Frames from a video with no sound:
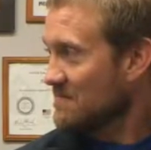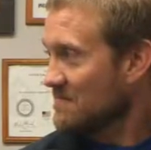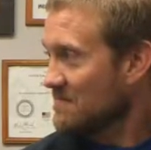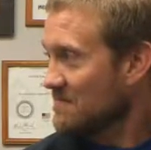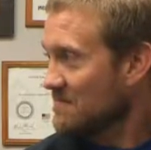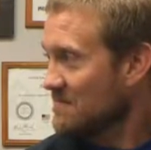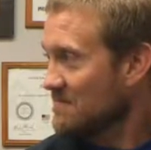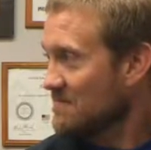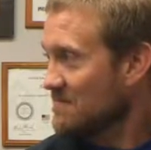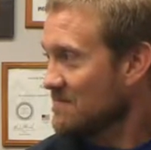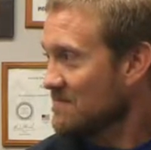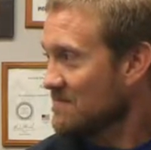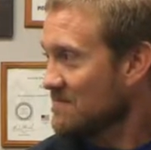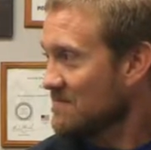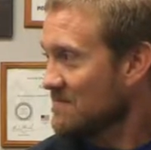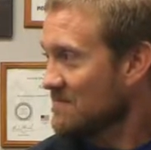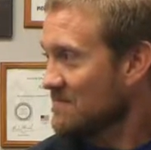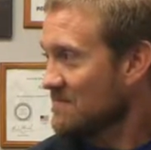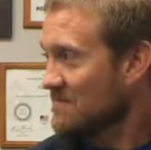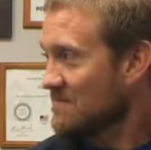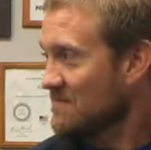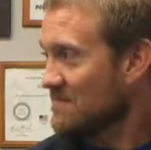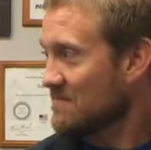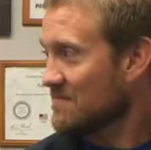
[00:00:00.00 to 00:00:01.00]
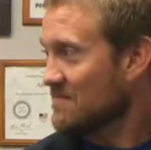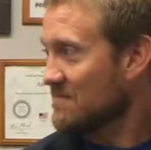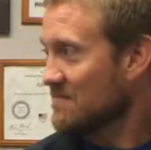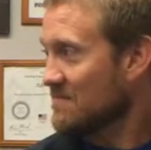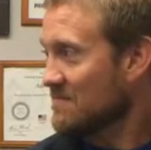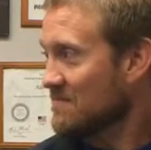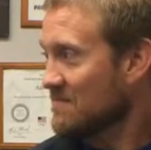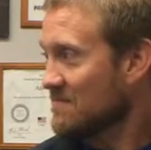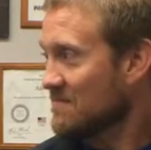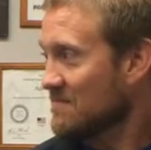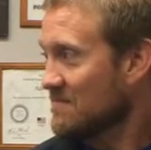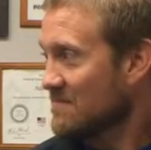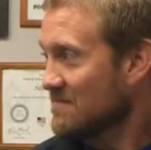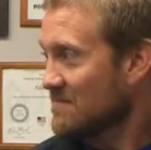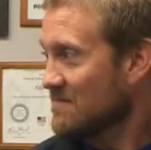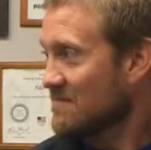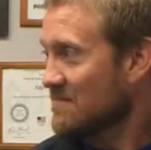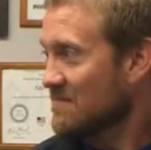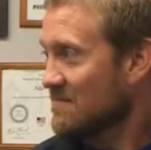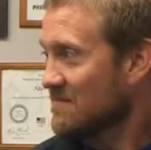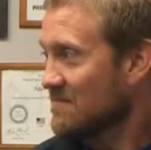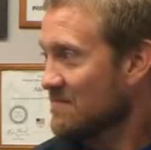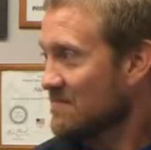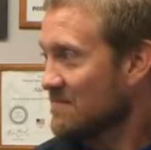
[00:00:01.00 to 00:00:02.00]

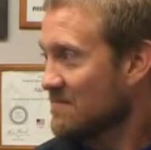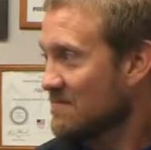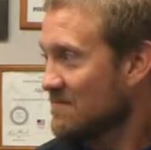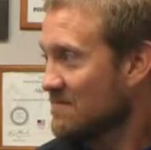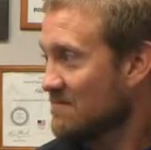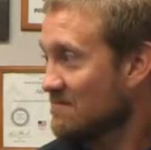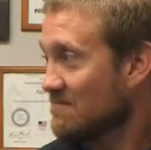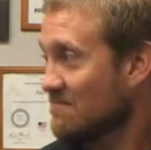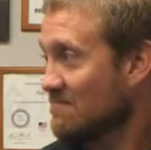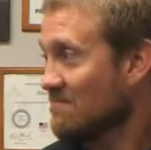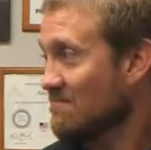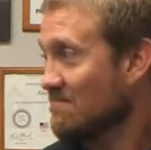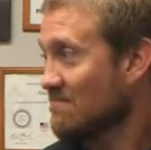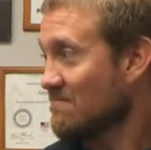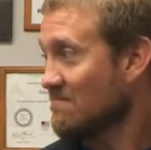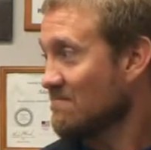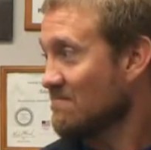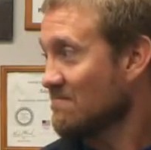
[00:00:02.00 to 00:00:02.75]
This person isn't speaking.